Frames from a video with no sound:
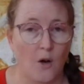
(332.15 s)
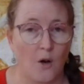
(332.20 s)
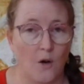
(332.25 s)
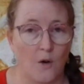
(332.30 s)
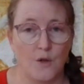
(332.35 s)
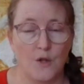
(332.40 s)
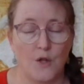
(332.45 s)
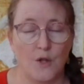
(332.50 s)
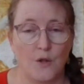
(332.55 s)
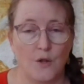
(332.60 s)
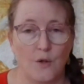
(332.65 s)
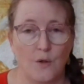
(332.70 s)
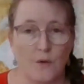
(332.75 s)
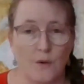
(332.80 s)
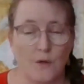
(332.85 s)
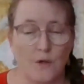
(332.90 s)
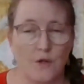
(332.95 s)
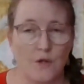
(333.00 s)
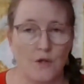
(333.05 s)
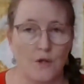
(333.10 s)
onto
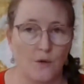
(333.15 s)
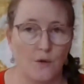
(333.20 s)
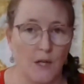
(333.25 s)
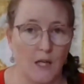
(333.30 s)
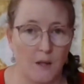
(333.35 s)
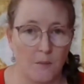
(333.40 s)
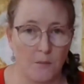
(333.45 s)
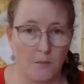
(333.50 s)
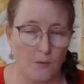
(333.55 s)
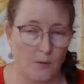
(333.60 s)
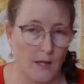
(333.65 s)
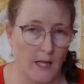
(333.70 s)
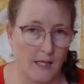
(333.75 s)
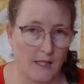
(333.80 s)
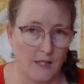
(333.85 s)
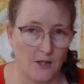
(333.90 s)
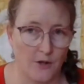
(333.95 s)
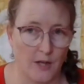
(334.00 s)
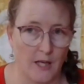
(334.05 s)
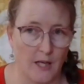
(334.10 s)
to keep all that
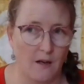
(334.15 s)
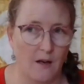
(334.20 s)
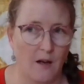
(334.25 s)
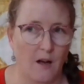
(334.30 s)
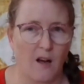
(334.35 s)
straight.